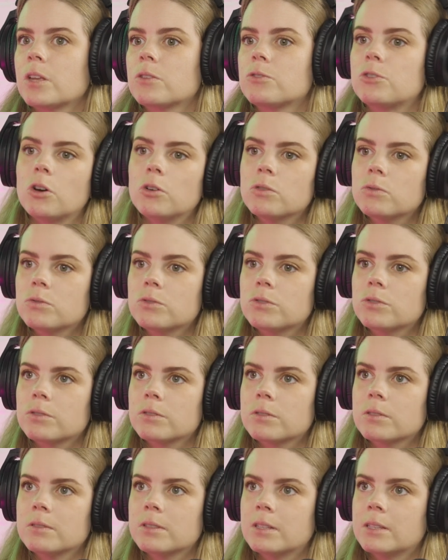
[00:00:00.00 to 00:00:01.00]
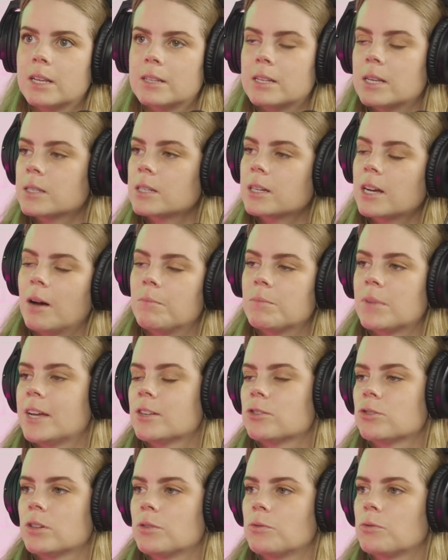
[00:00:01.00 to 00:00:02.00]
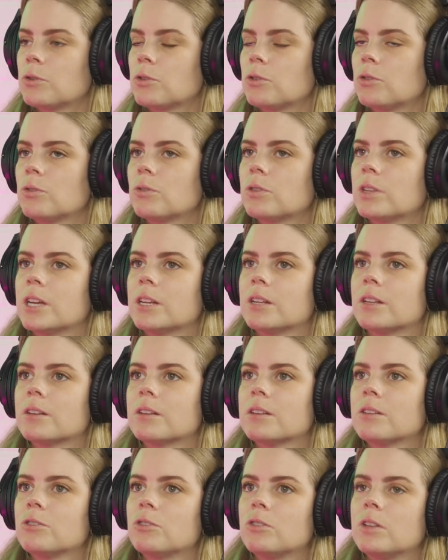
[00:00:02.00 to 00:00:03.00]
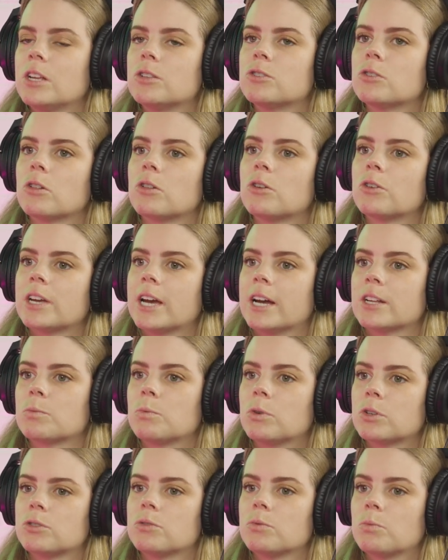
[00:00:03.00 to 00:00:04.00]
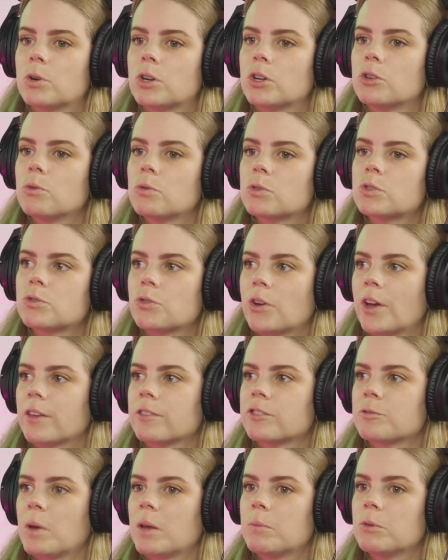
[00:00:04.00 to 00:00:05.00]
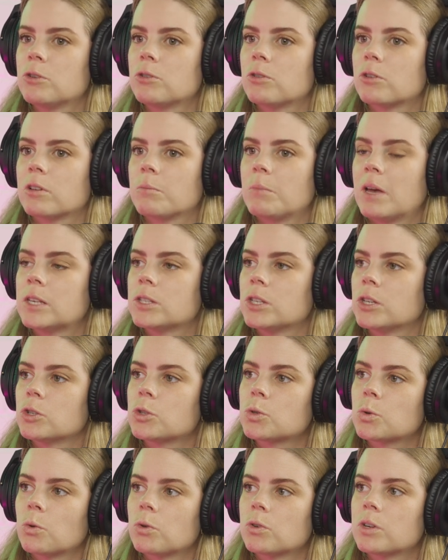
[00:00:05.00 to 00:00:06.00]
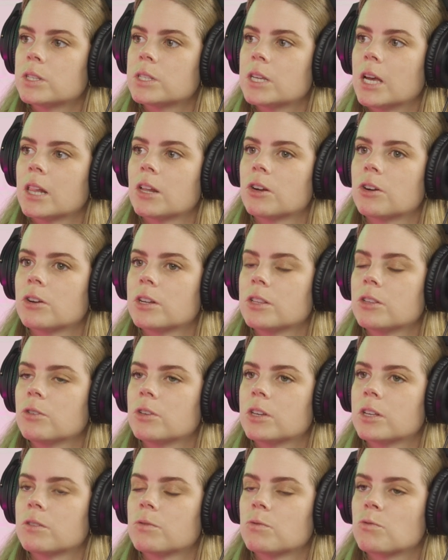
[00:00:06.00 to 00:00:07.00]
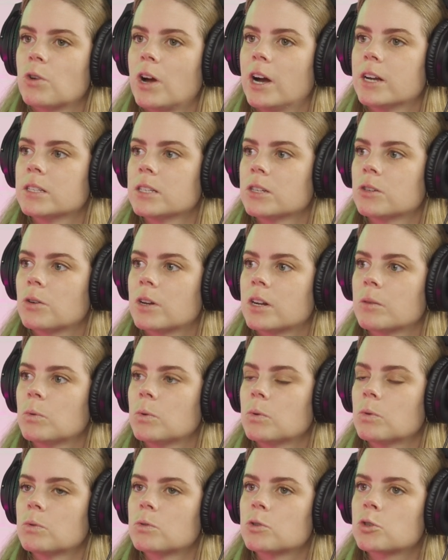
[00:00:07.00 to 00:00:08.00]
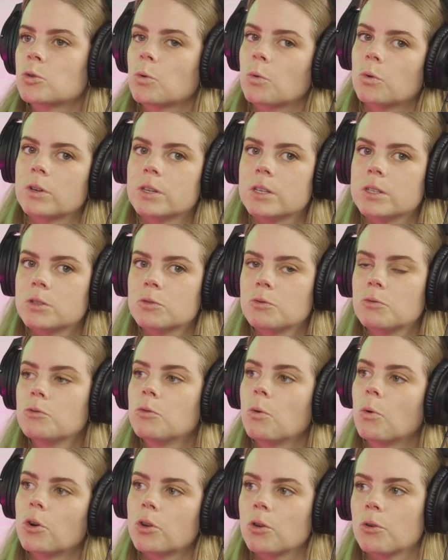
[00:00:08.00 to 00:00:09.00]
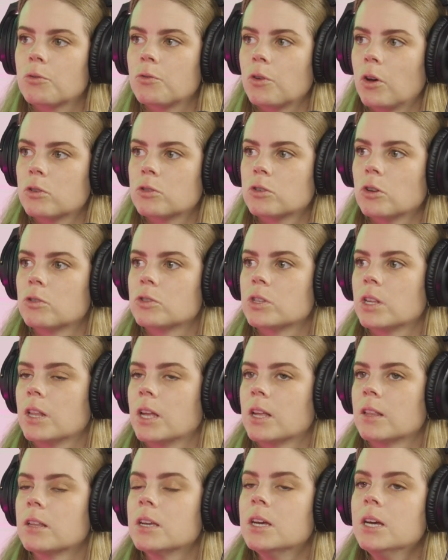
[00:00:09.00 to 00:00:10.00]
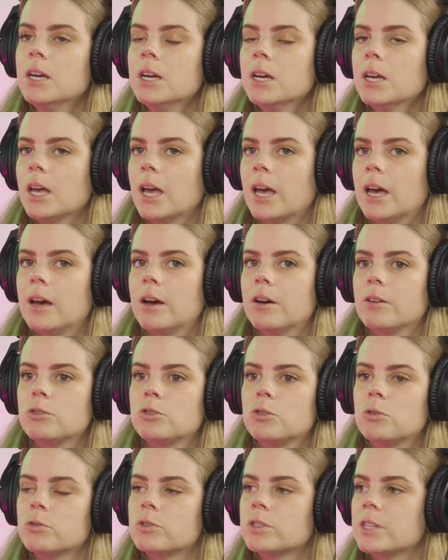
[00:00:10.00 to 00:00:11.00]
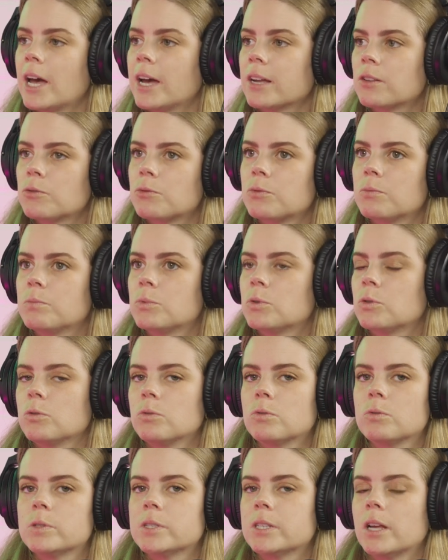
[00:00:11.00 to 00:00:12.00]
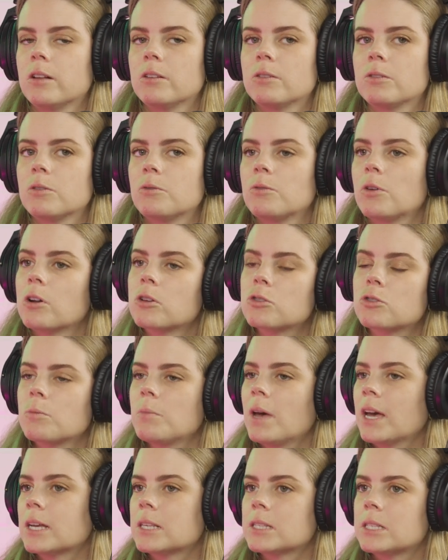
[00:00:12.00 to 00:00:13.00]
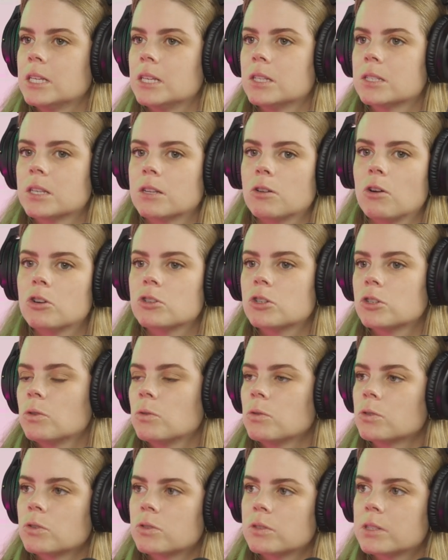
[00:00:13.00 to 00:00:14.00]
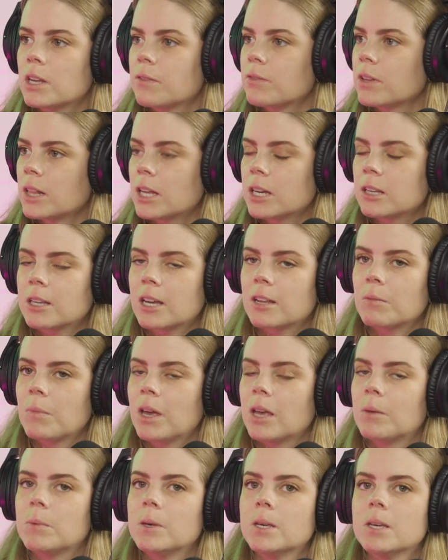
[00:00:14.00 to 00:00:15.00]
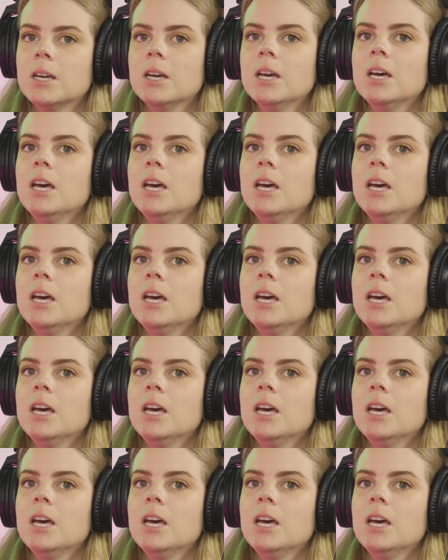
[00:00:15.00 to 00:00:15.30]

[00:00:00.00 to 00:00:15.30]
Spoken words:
that doesn't come naturally for you, then you need to look at what are your strengths. Maybe you're an amazing storyteller and you can write incredible stories for your photos, and then use that to sell the photos to magazines and articles and something like that maybe.